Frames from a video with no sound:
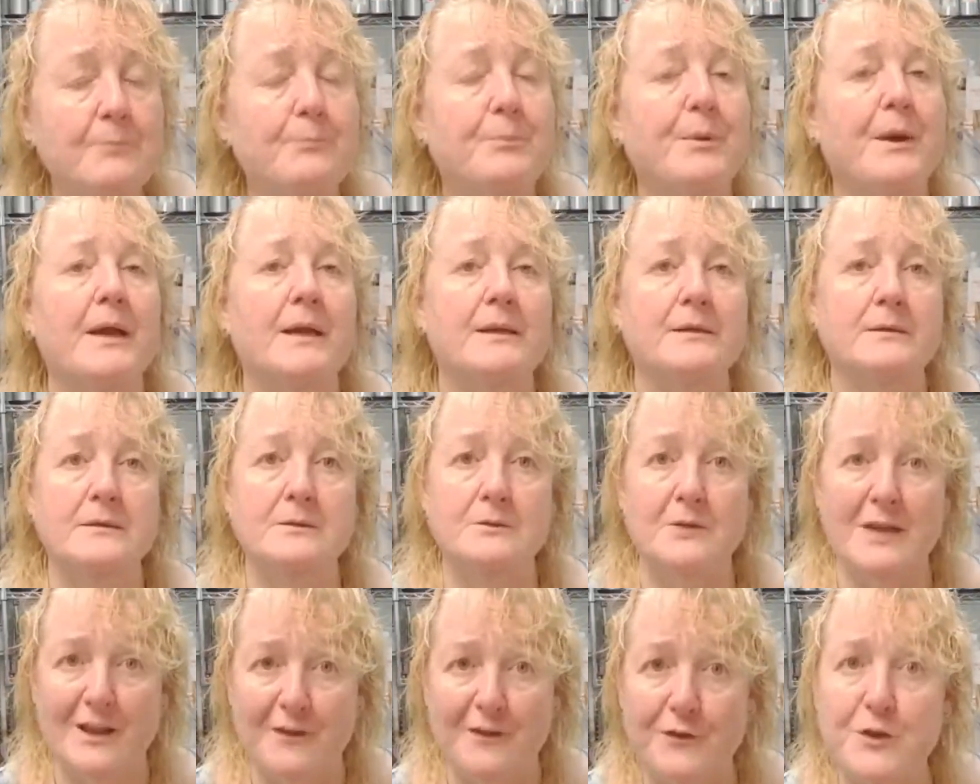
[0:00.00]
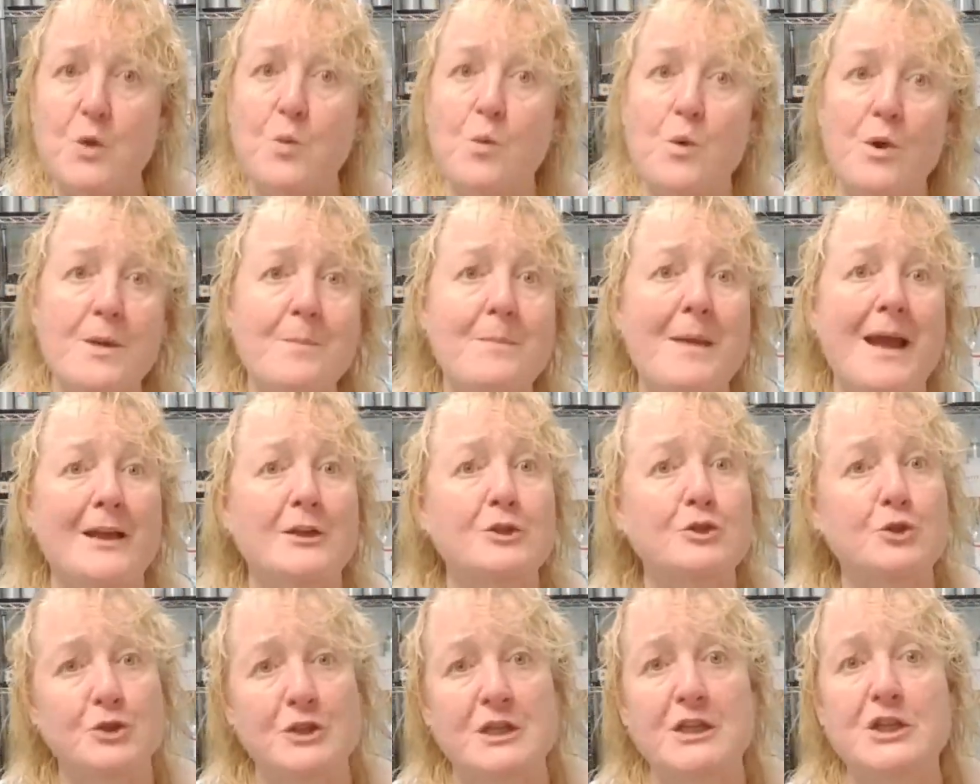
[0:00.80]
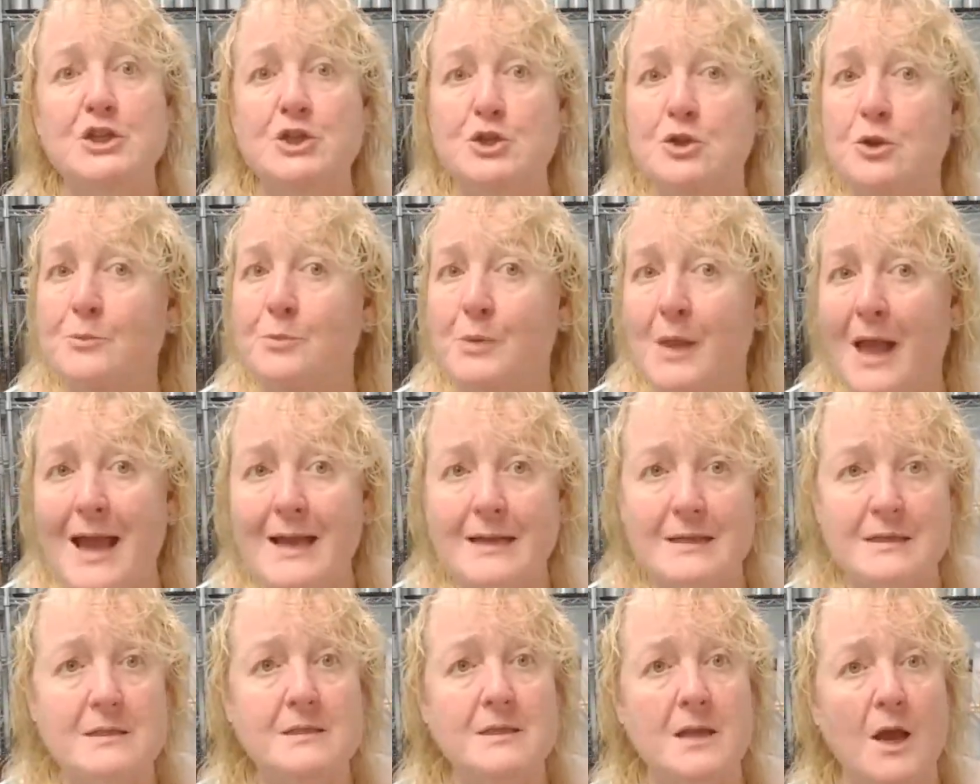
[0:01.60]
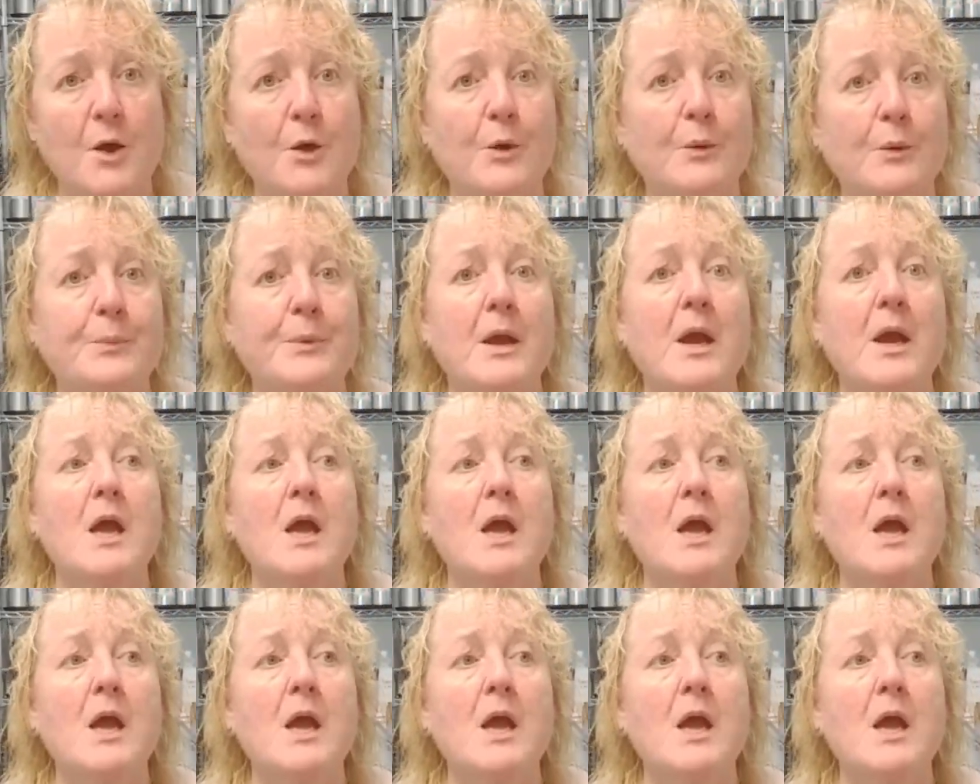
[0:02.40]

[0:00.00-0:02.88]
But if you want to make traditional black soap,